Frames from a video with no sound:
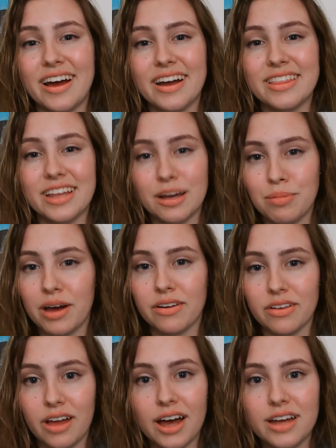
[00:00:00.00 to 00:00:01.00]
I think about a
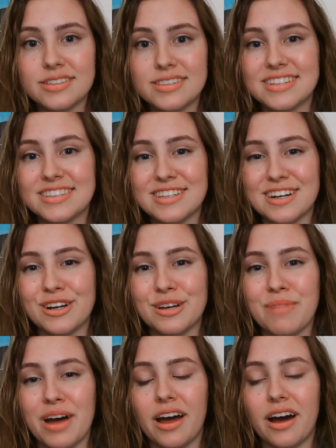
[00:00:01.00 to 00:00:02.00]
lot since
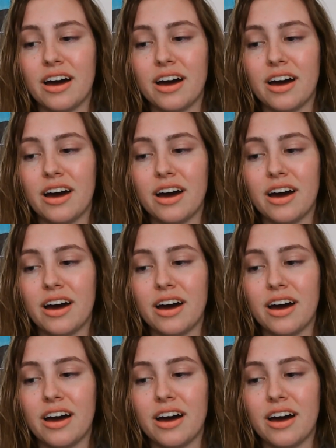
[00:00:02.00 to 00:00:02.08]
starting my